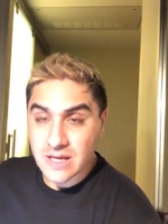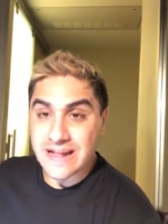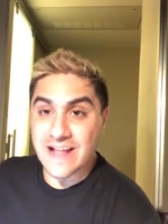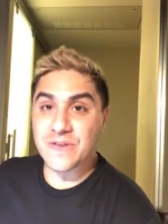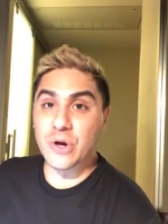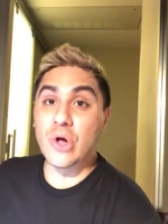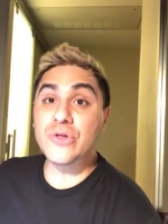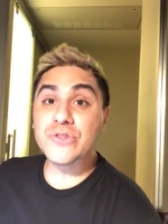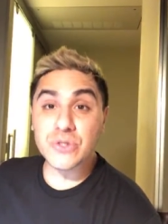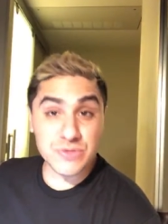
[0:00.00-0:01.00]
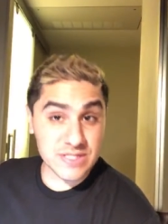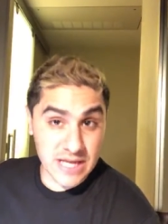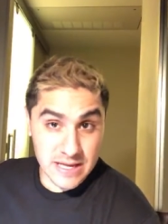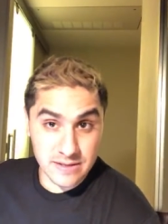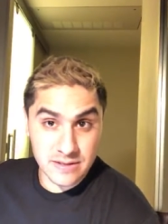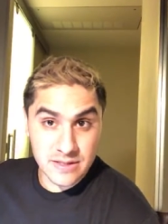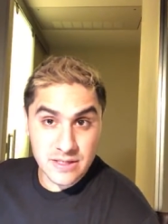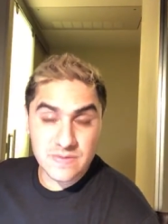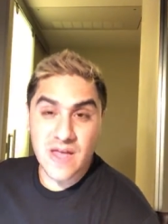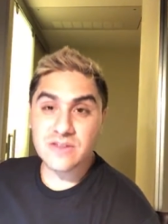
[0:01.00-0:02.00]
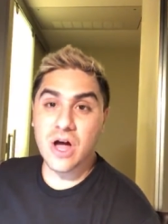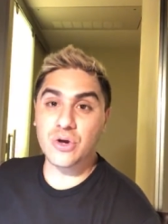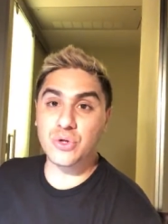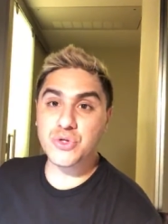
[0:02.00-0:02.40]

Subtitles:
And they're also saying that Donald